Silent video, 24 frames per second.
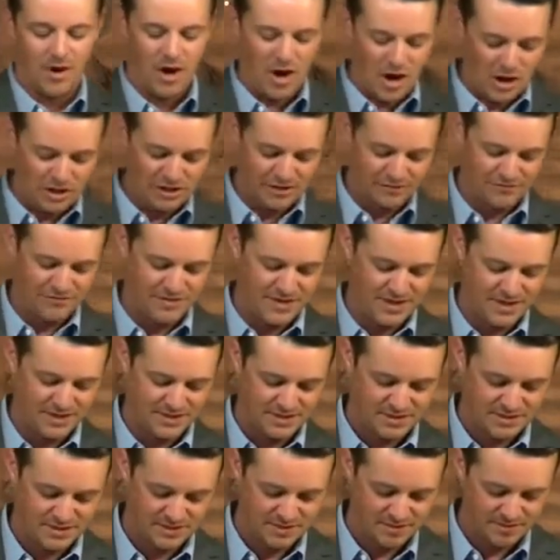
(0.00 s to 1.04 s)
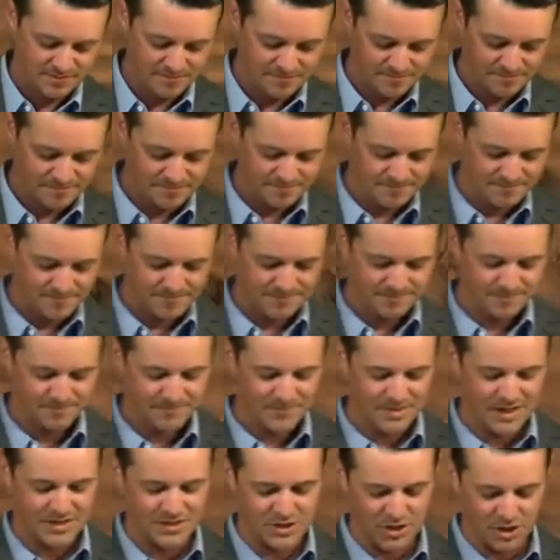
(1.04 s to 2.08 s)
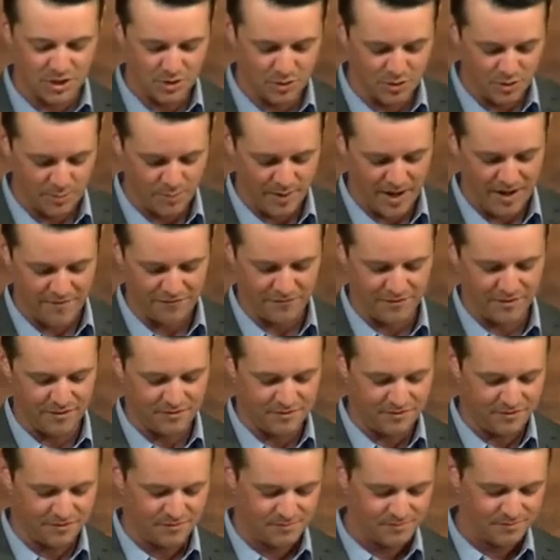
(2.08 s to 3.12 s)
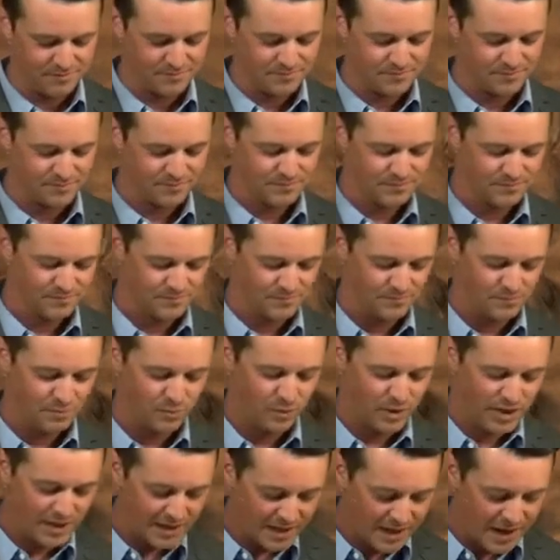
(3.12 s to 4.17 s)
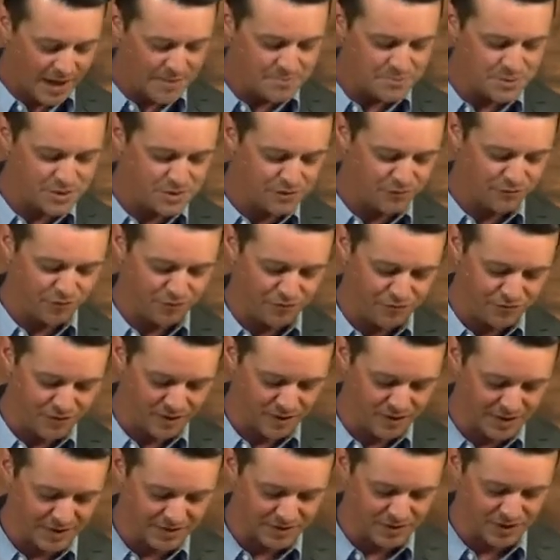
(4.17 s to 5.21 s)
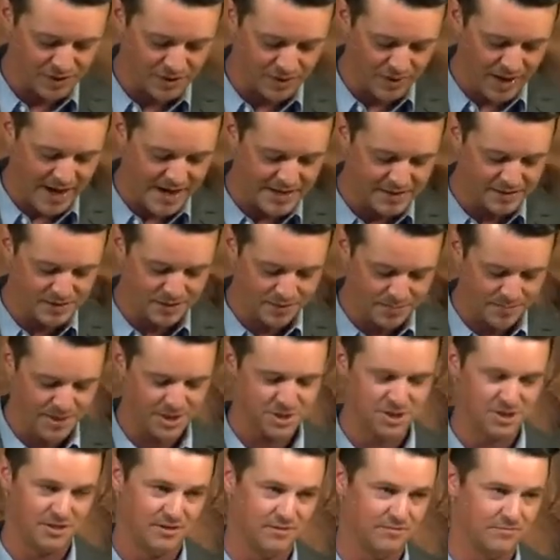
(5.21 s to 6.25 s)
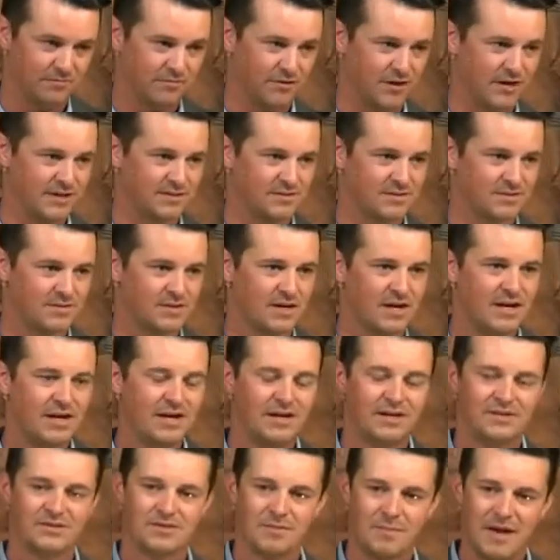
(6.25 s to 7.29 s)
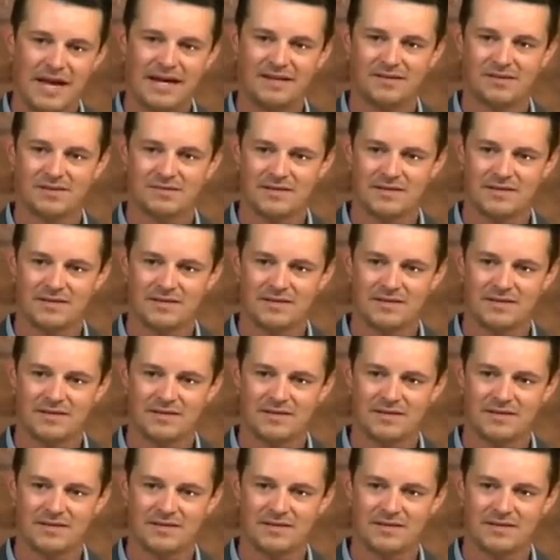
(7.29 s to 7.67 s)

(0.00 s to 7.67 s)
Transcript: All of this is a group effort. When it comes to fulfilling the Great Commission, friends, to make